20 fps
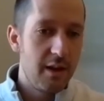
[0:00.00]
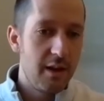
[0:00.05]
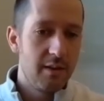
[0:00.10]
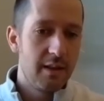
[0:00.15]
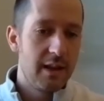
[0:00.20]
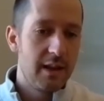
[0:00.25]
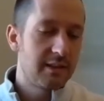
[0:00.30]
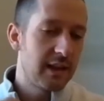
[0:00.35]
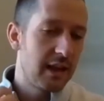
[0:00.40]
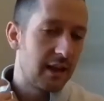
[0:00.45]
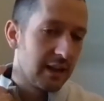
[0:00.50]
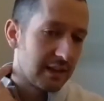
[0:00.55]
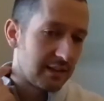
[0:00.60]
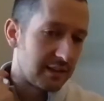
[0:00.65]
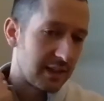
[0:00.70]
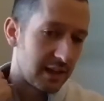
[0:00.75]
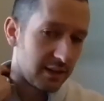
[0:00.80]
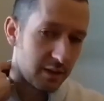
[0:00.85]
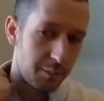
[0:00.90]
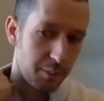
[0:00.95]
let's say
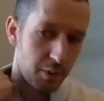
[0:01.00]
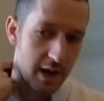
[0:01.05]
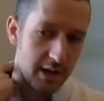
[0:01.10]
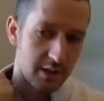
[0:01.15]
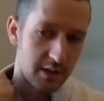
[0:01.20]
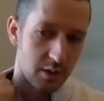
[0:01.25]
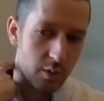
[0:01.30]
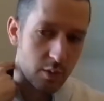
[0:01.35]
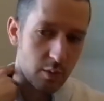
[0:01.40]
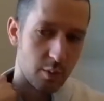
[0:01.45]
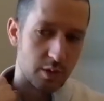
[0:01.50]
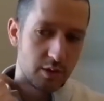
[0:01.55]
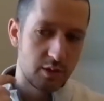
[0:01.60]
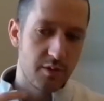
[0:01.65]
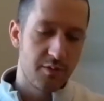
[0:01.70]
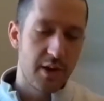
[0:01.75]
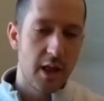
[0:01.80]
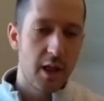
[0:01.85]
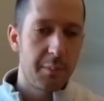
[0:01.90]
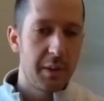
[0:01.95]
it's a project where we're
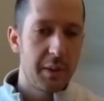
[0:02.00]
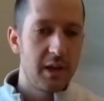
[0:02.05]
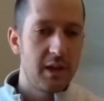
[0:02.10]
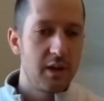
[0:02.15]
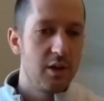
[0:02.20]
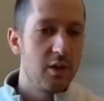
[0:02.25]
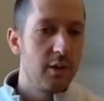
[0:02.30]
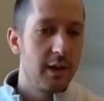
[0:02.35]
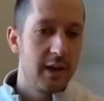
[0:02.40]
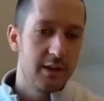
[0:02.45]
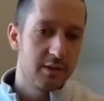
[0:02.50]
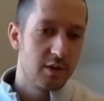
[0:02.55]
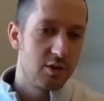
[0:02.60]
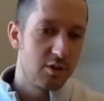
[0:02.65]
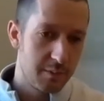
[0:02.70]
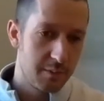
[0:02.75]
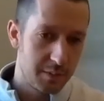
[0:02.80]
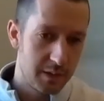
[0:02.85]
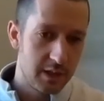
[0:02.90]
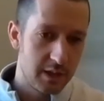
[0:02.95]
developing a new
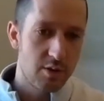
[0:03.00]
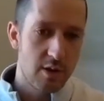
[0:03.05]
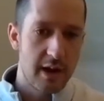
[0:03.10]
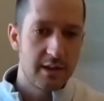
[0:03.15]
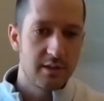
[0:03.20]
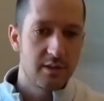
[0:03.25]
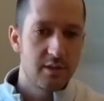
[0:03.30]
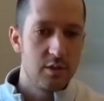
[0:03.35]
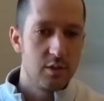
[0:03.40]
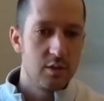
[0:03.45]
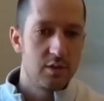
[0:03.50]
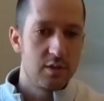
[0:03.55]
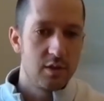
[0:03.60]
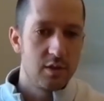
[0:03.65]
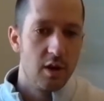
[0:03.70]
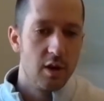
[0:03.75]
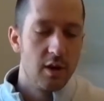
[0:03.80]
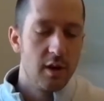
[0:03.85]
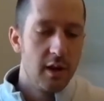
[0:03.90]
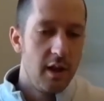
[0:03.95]
histotripsy
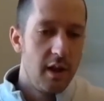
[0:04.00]
transducer